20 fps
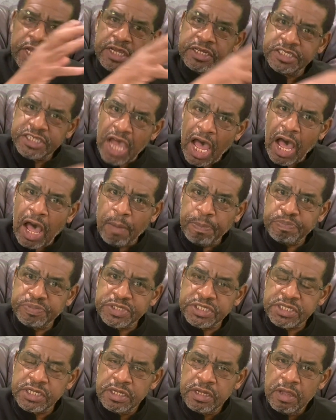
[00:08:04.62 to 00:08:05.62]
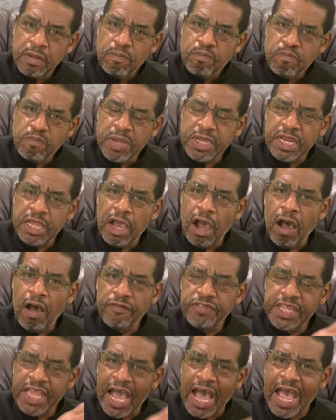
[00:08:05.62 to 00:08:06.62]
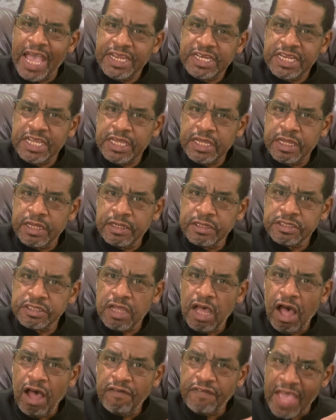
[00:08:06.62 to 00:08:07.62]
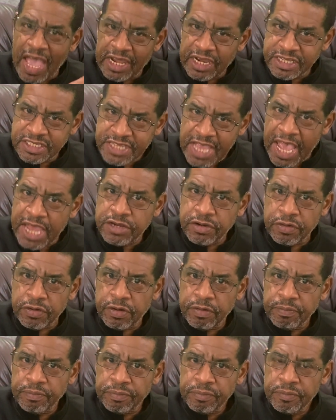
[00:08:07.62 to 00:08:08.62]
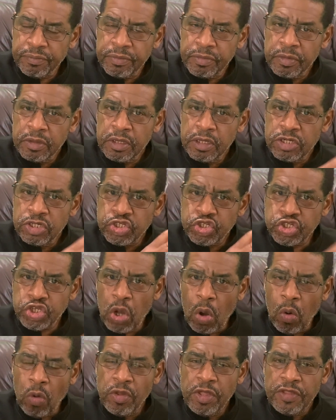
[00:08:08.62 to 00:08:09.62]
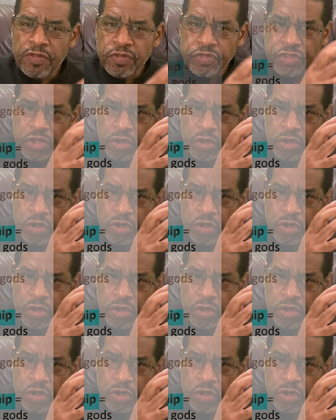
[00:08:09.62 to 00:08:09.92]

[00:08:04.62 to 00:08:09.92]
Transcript: adopts many of the ideas of Alexander. So the